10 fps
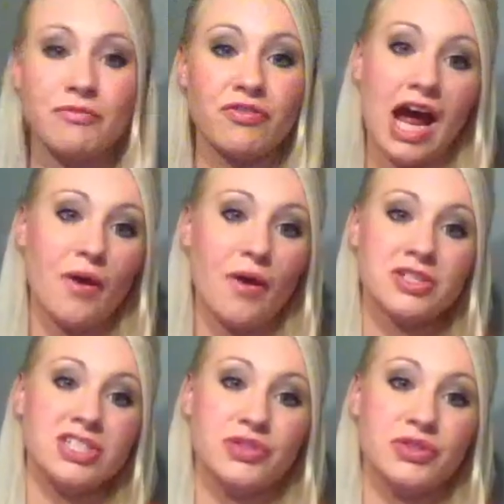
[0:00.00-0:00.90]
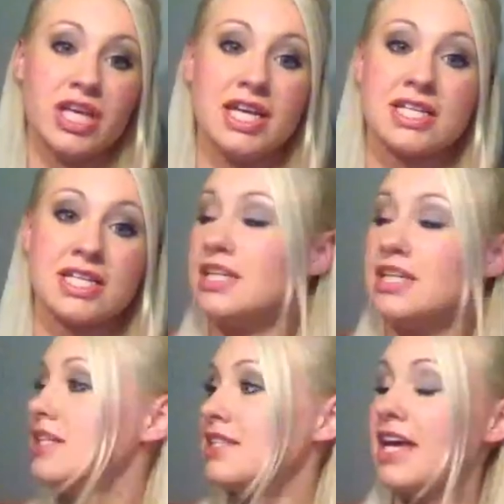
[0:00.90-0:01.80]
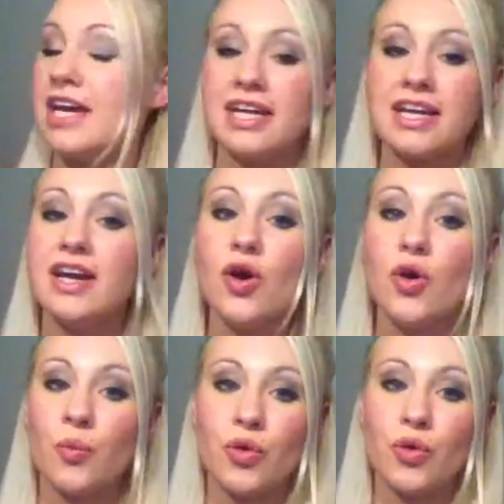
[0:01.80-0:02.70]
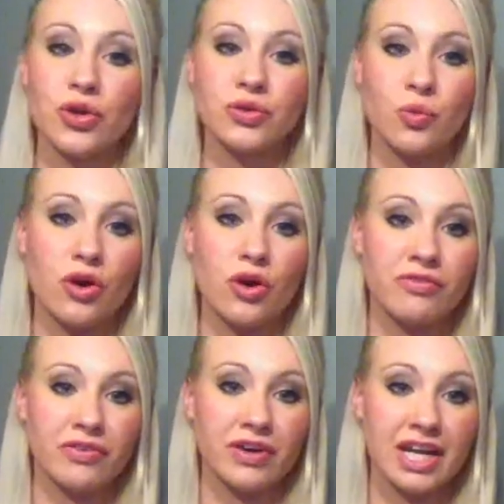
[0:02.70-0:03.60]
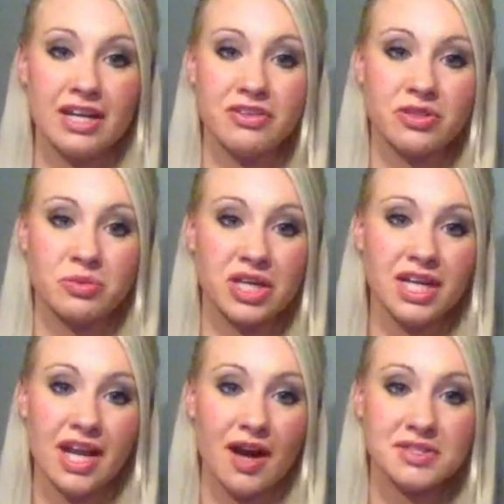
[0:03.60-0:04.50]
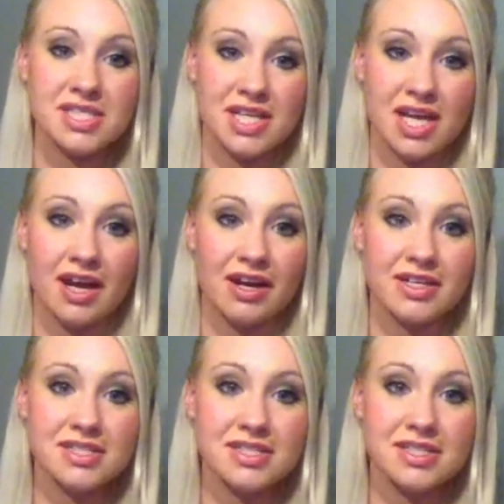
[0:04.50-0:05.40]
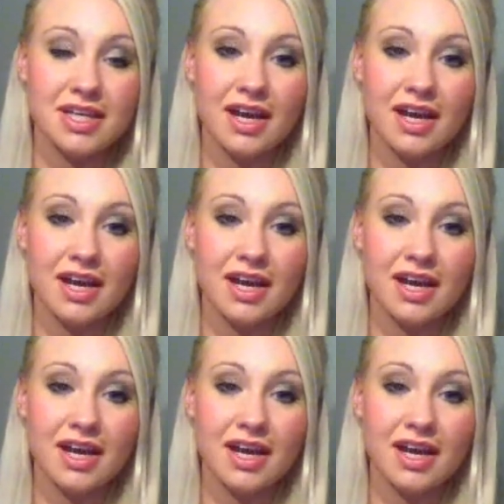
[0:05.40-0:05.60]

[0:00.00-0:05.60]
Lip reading: for an hour to do this, and it's like World War frickin' 3 downstairs.